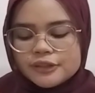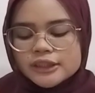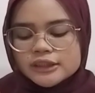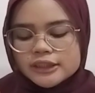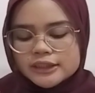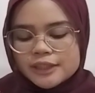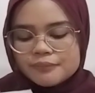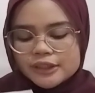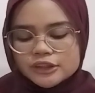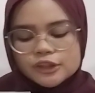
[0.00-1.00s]
which is the
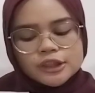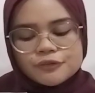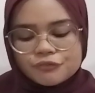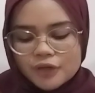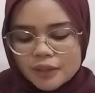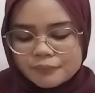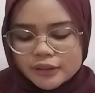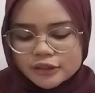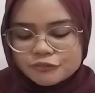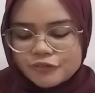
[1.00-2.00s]
statement is totally wrong
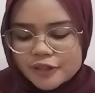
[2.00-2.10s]
because